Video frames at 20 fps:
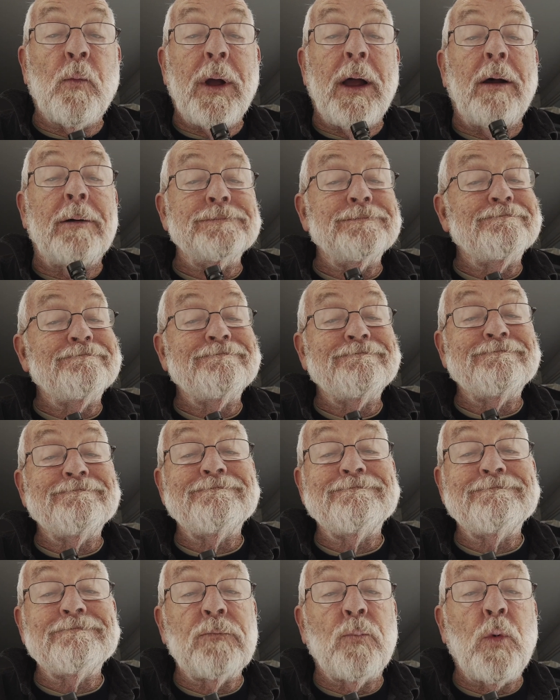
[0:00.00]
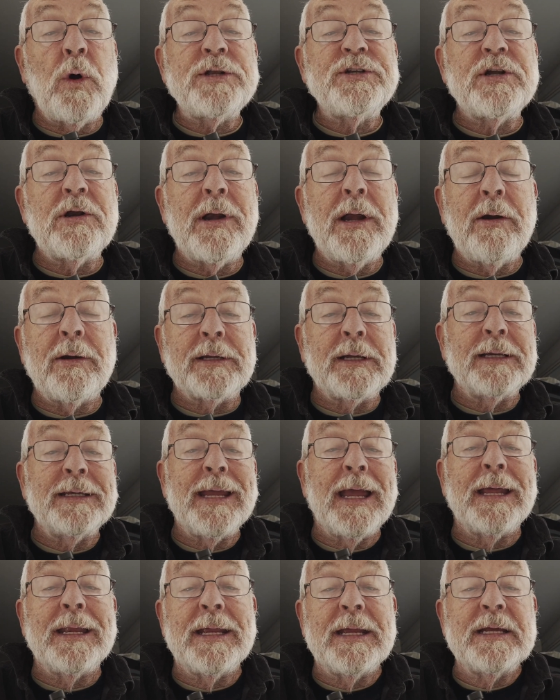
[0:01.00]
Well, what you're hearing,
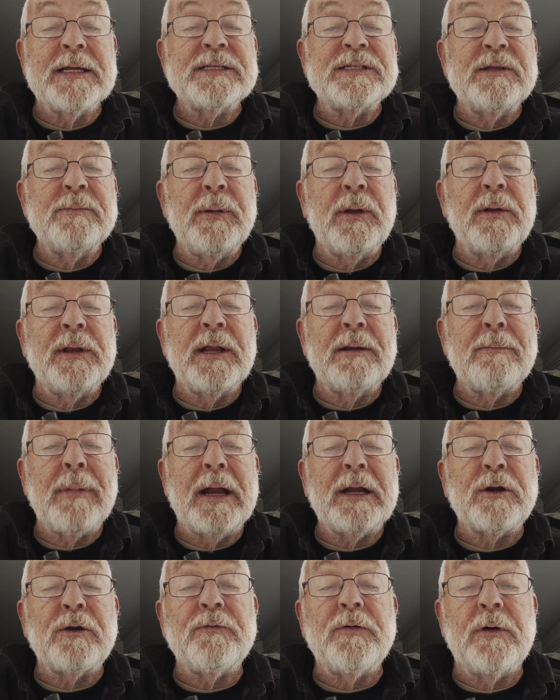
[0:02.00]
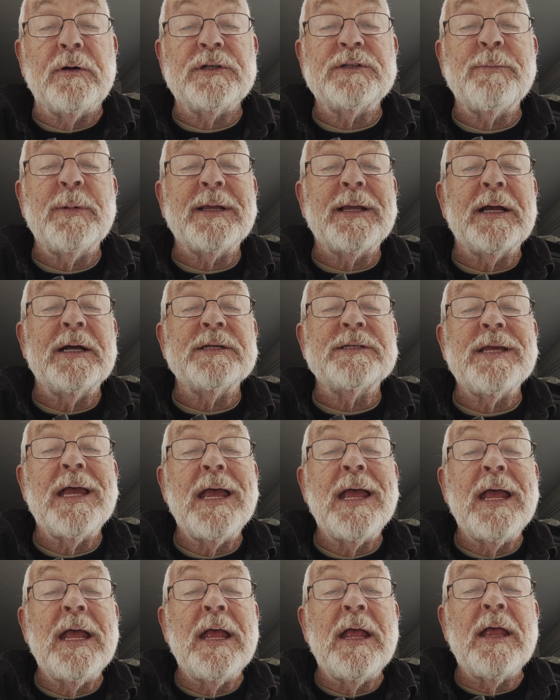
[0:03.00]
again, is the built-in microphones, because
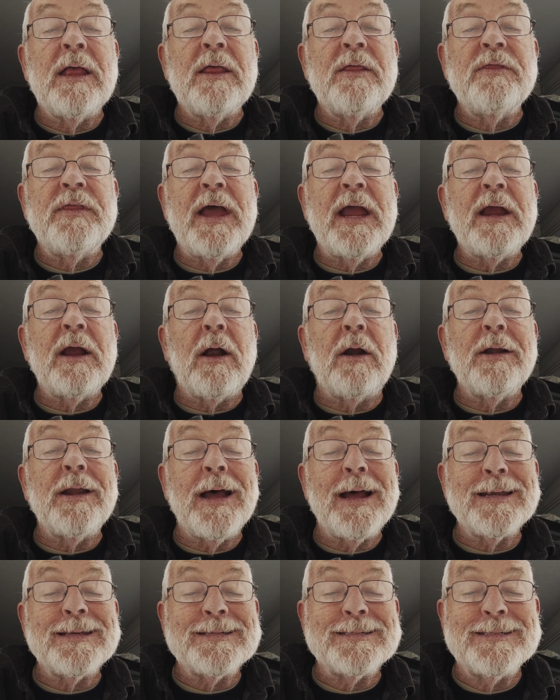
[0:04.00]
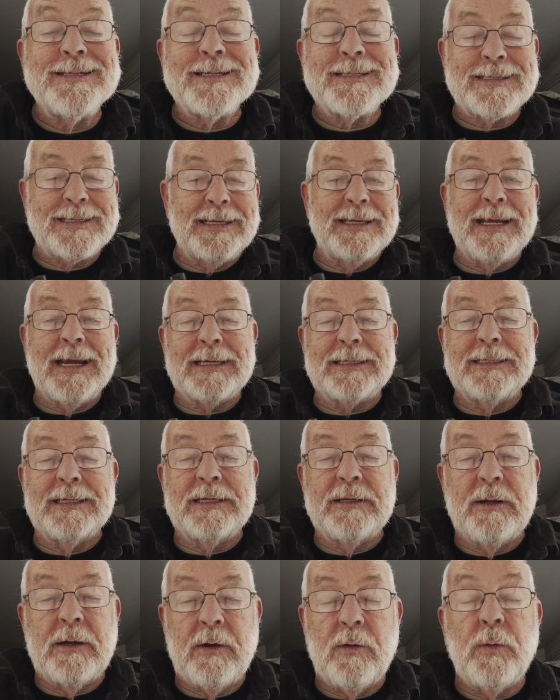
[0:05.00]
they are not
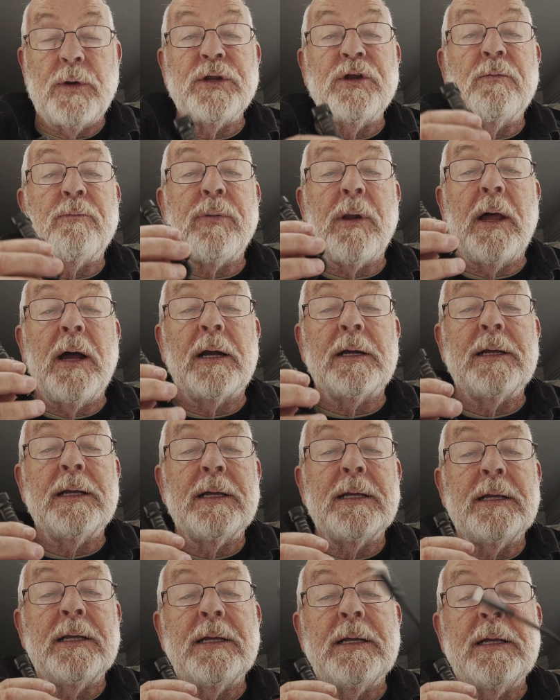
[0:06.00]
disconnected when you plug